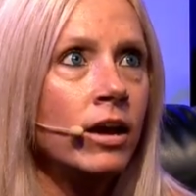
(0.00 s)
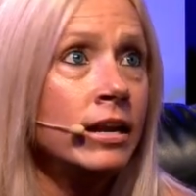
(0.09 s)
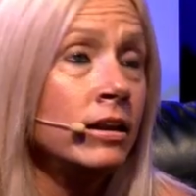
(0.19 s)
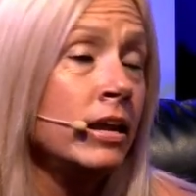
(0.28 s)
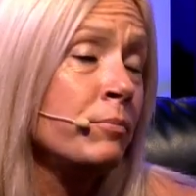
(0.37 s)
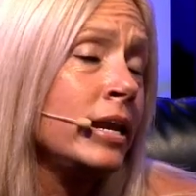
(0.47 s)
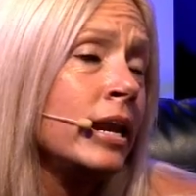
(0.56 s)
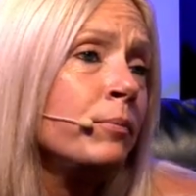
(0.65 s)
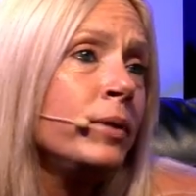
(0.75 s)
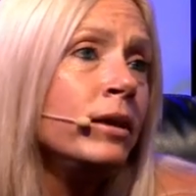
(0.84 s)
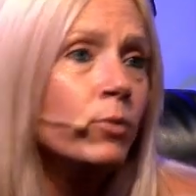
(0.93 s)
And it may
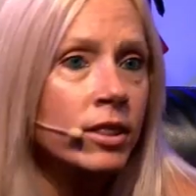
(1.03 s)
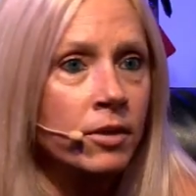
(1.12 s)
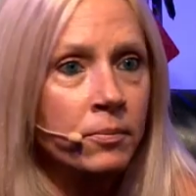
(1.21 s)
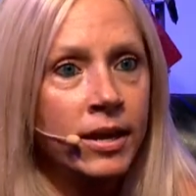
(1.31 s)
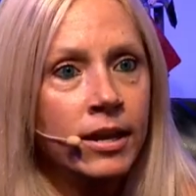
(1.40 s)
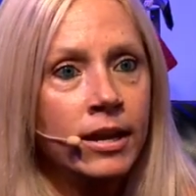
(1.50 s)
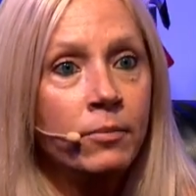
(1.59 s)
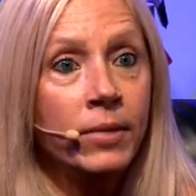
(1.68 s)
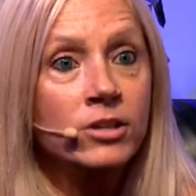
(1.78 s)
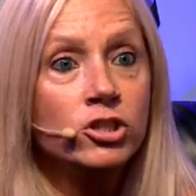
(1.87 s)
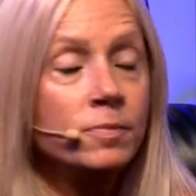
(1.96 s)
not be with competing. It
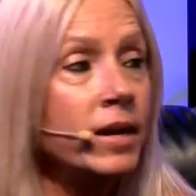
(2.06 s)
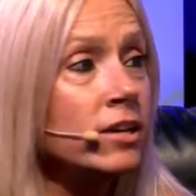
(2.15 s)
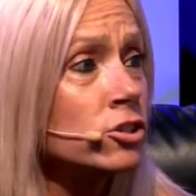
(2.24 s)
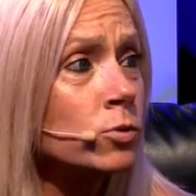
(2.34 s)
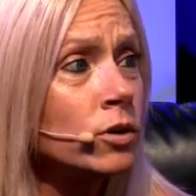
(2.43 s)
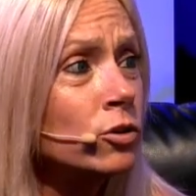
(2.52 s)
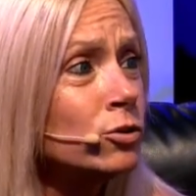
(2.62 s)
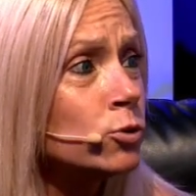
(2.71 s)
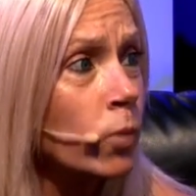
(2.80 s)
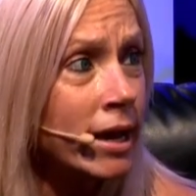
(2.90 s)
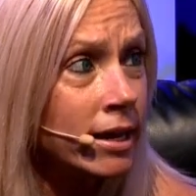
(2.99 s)
may just be, I just want to lose
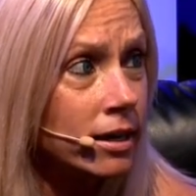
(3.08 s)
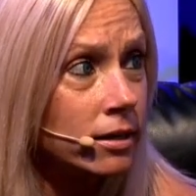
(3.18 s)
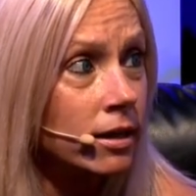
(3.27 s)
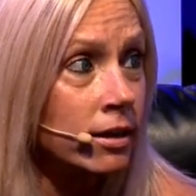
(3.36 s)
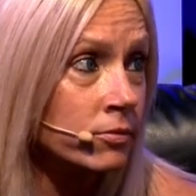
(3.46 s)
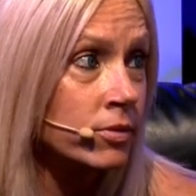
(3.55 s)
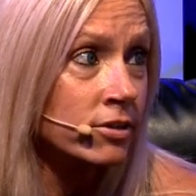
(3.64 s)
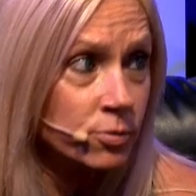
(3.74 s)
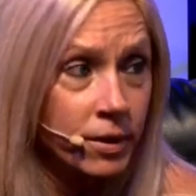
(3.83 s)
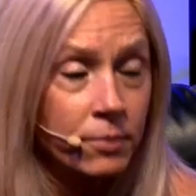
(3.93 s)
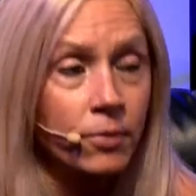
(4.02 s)
weight. And there's
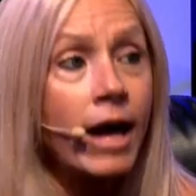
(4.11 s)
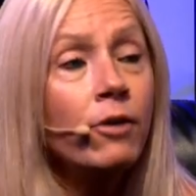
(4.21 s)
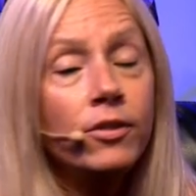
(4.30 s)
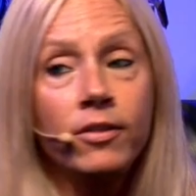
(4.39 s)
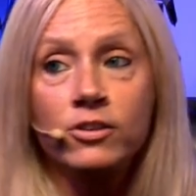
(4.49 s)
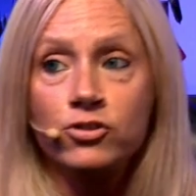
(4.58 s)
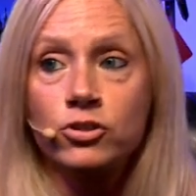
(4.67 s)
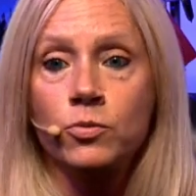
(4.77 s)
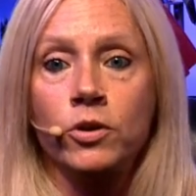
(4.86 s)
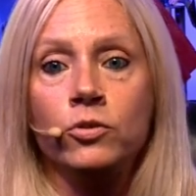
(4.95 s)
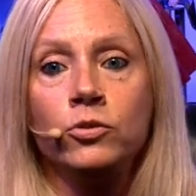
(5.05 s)
people out there that just
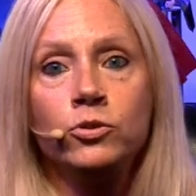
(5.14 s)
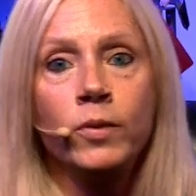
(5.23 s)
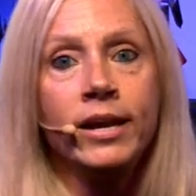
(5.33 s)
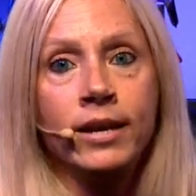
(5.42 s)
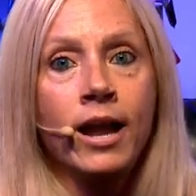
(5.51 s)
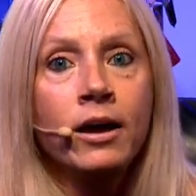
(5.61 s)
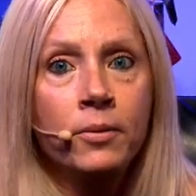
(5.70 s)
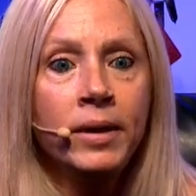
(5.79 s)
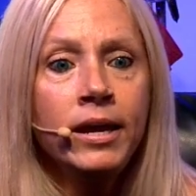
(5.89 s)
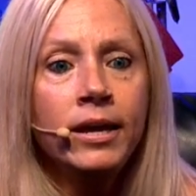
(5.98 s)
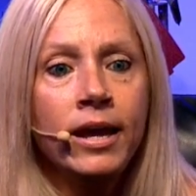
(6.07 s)
want to lose weight and not
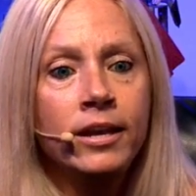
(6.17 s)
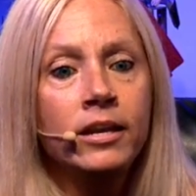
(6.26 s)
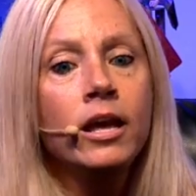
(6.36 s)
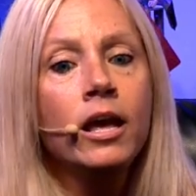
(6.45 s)
compete. And